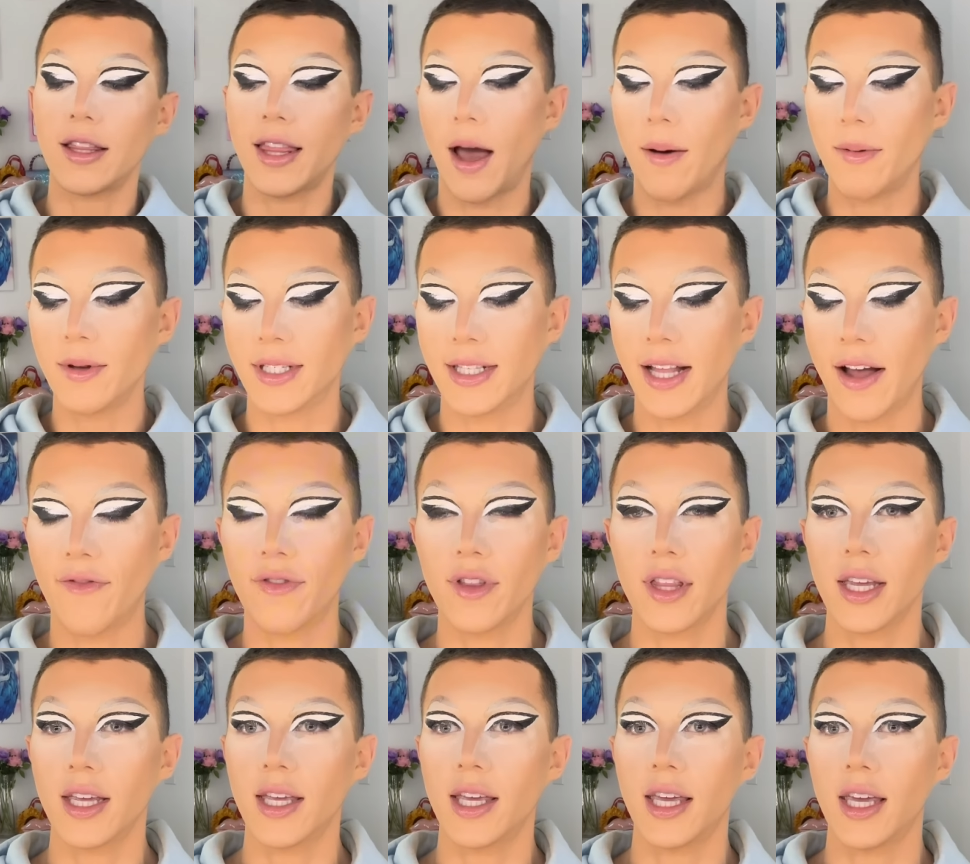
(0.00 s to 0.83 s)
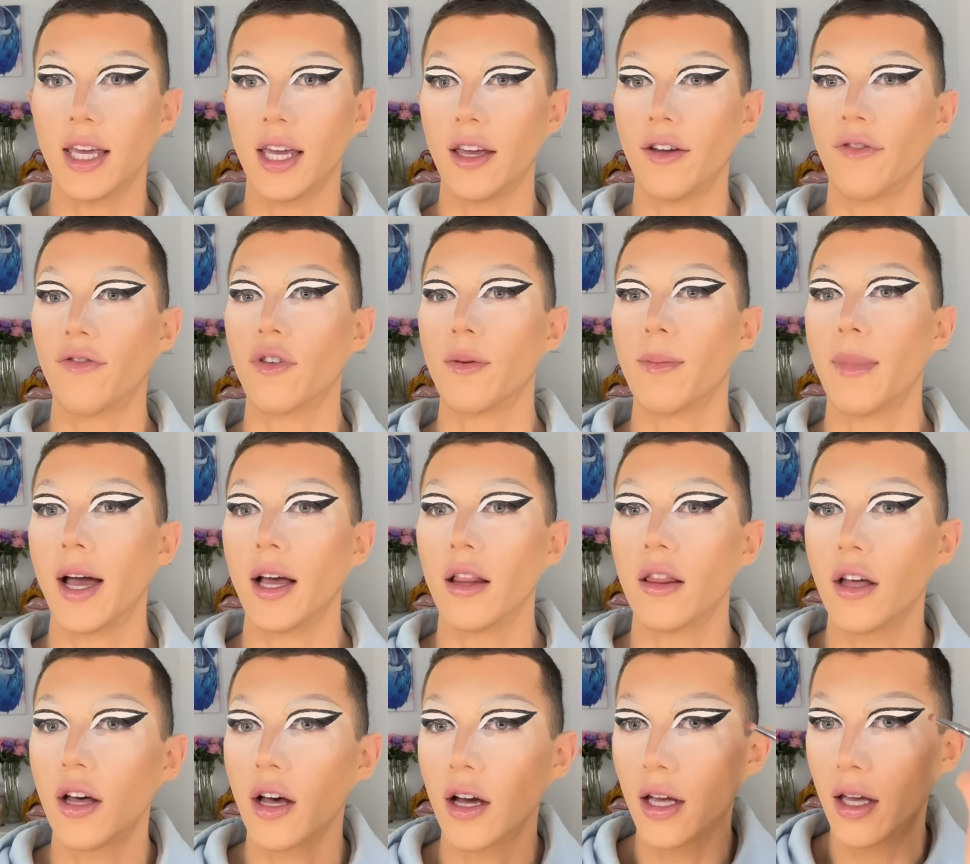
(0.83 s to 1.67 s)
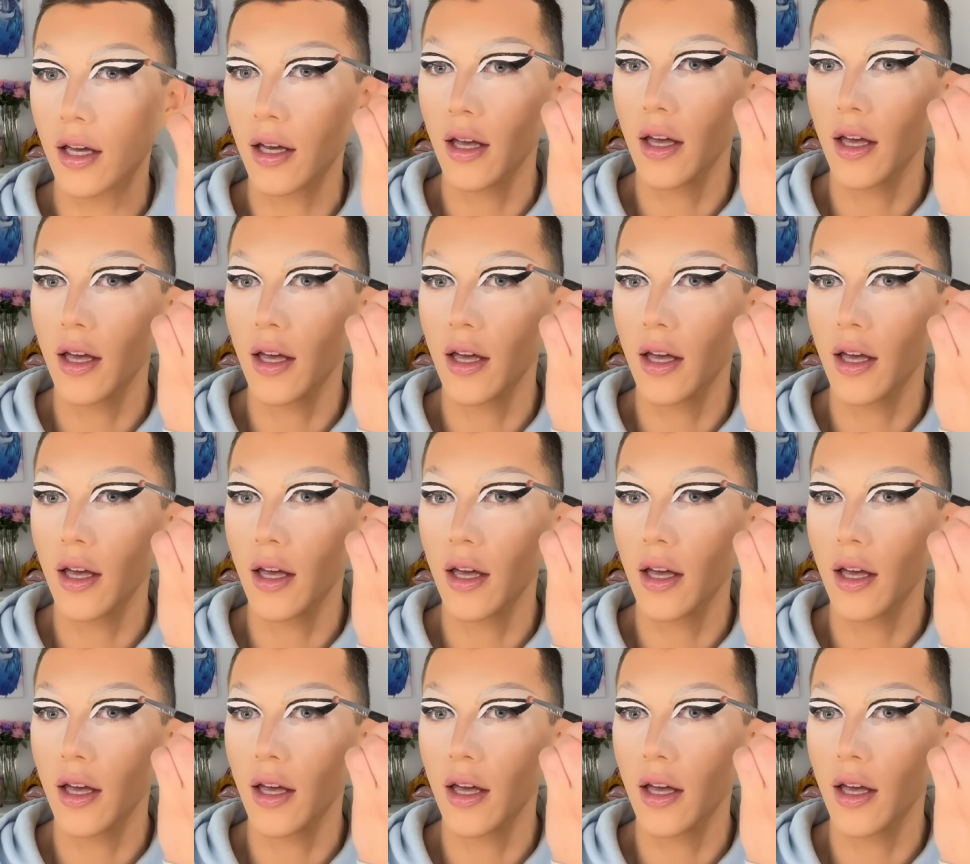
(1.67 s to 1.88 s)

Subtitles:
That was definitely key for my look,